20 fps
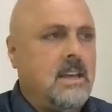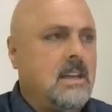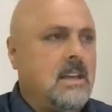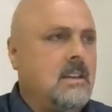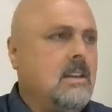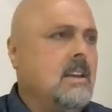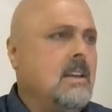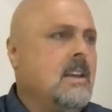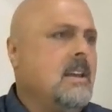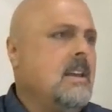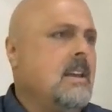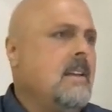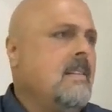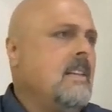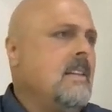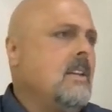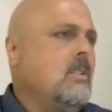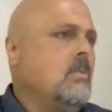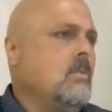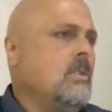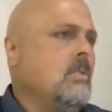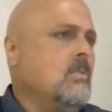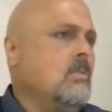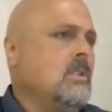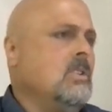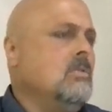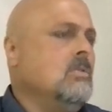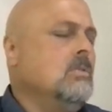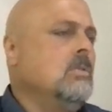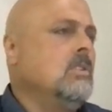And when,
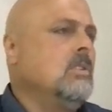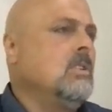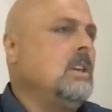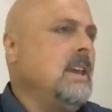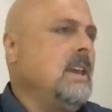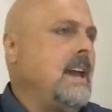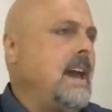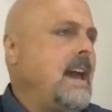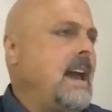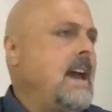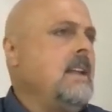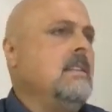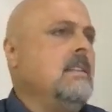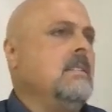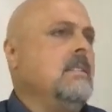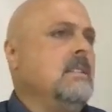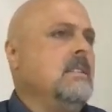when you look at